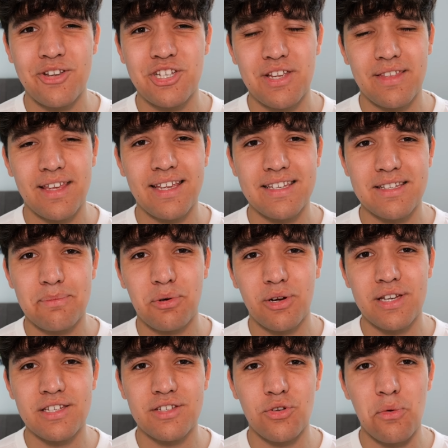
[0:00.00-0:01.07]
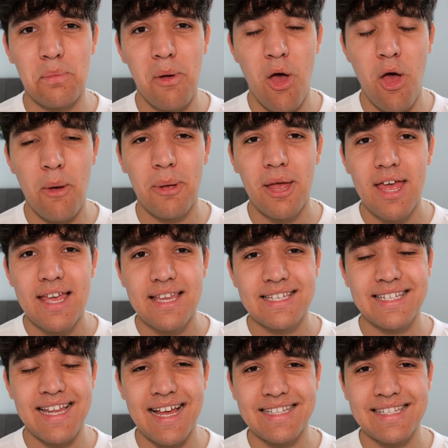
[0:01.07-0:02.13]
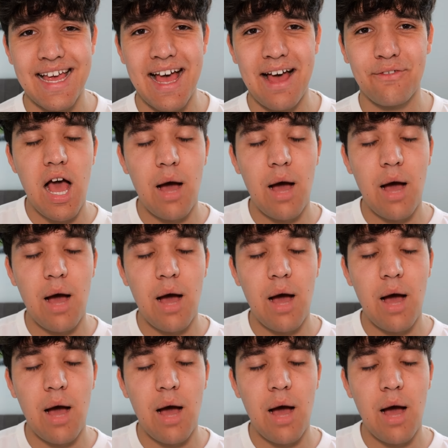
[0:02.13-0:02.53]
which I think is a pretty superb stat to have.